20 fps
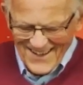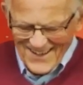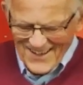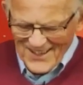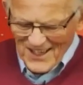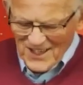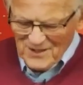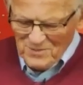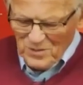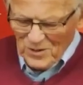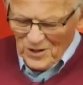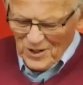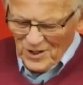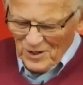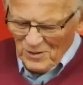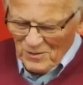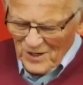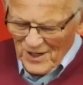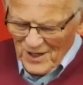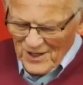Next point
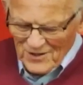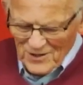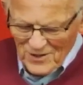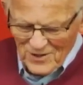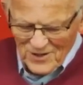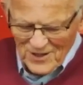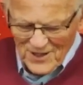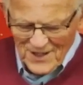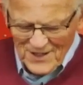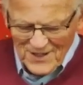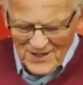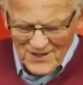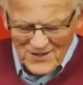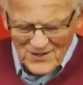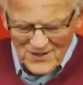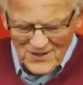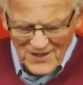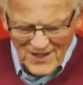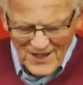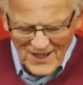I'd like to look at
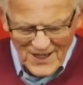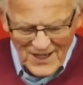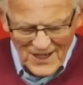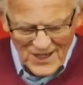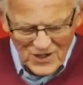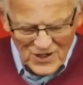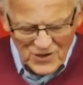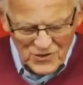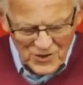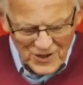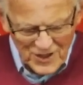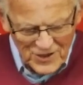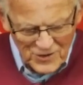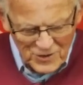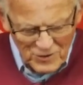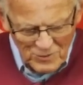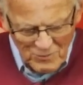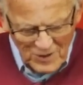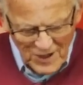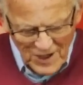is treat your
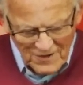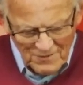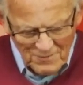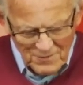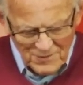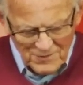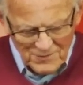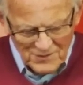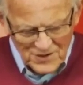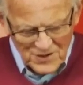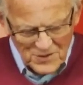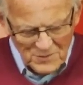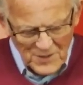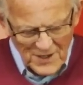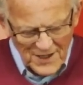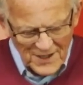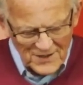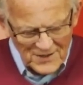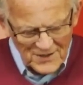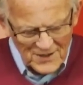wife with
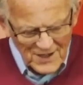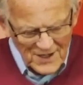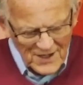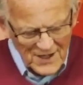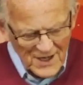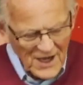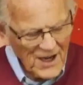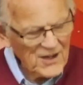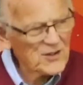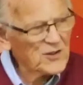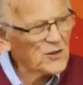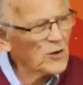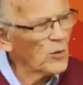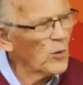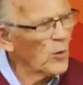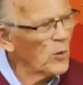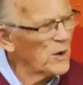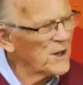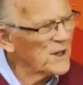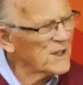respect as the
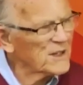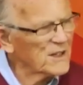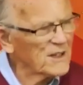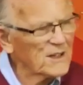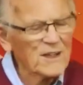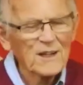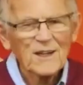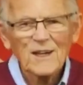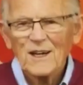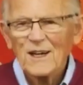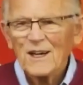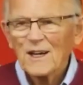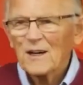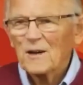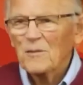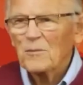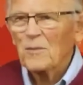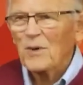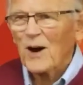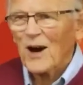weaker
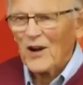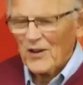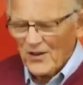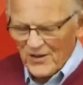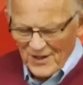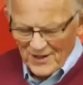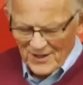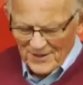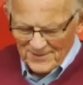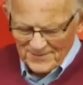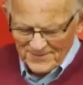partner.